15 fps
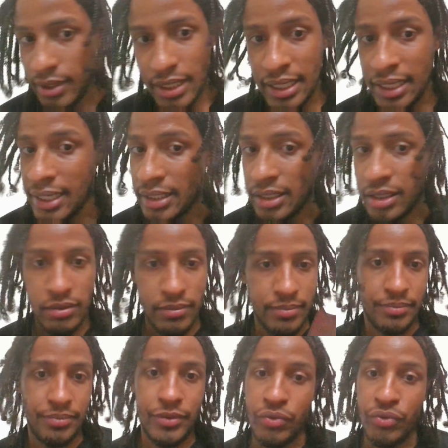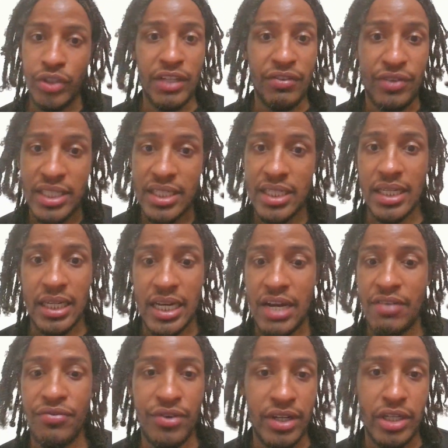and then revisit it
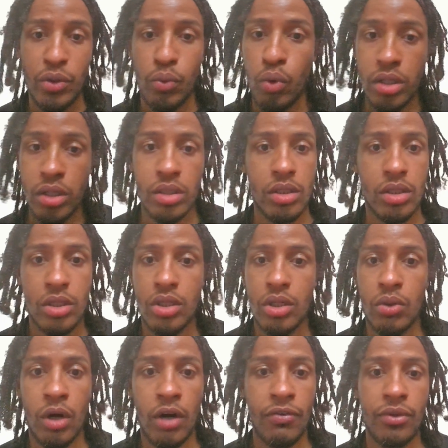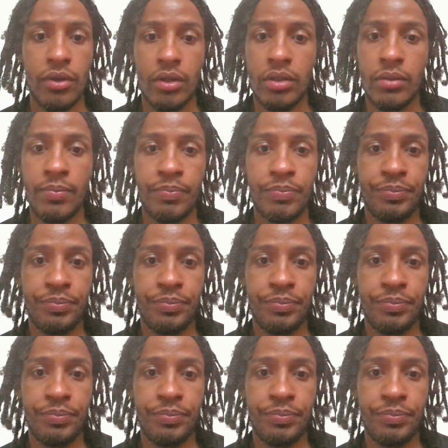every once so often.